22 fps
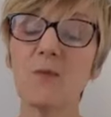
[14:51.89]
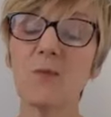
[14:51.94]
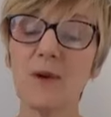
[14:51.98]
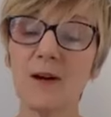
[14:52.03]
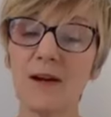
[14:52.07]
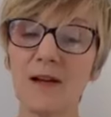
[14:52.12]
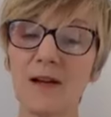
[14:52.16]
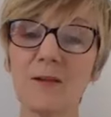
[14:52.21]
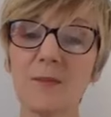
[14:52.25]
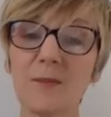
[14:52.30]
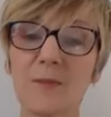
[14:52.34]

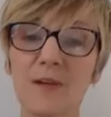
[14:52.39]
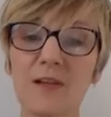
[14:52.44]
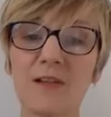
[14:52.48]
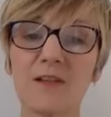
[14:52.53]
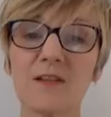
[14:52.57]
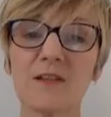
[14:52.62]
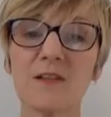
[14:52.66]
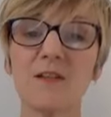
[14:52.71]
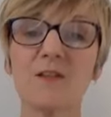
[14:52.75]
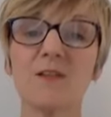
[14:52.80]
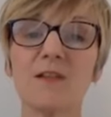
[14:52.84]
well be
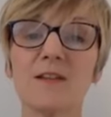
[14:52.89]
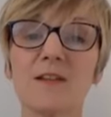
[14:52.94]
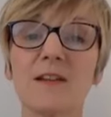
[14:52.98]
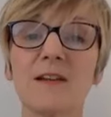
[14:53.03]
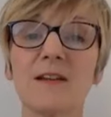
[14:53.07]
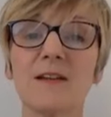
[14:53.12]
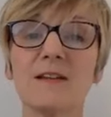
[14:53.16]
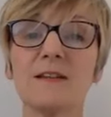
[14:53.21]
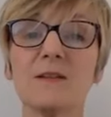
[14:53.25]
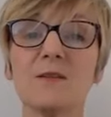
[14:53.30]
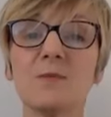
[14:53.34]

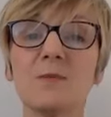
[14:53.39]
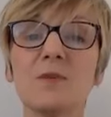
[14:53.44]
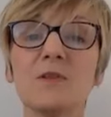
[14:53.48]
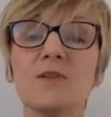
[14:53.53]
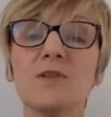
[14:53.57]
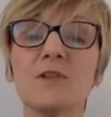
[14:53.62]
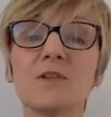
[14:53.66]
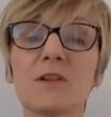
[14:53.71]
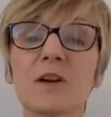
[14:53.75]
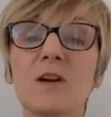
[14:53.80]
associated with just